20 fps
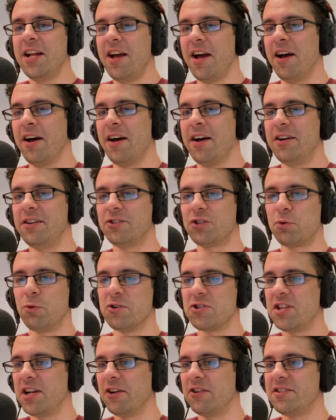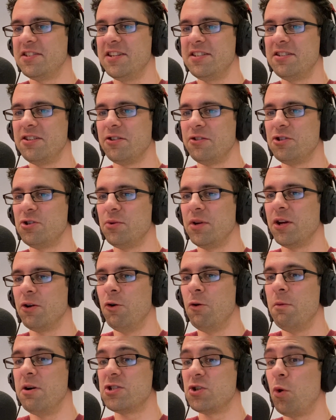Schwarzenegger insisted on doing
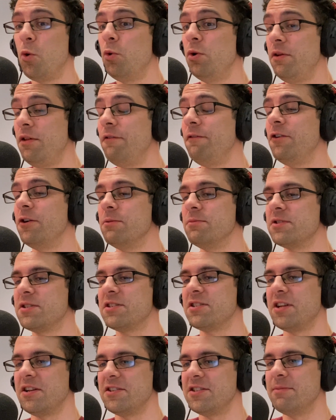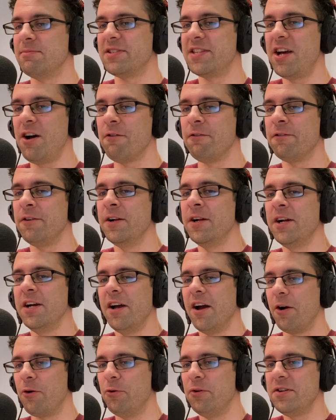almost all of the film's stunts himself.
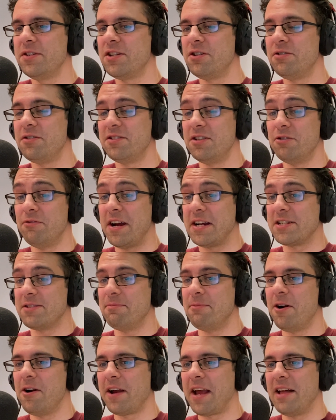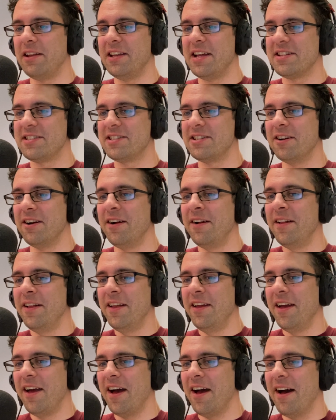According to director Mark L. Lester,
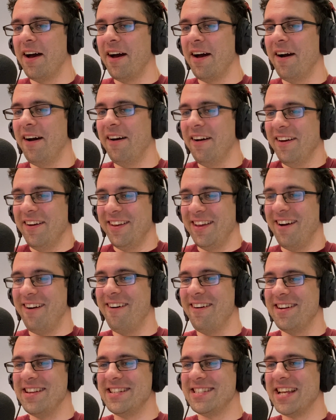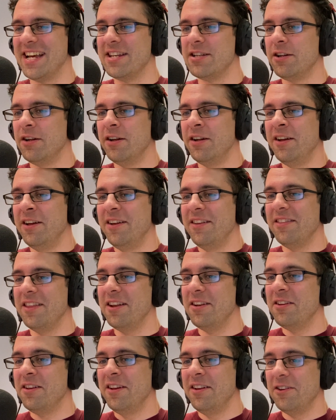Arnie said
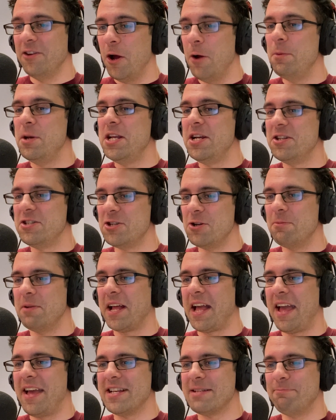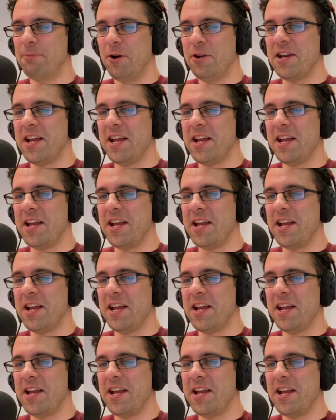that nobody could duplicate his body.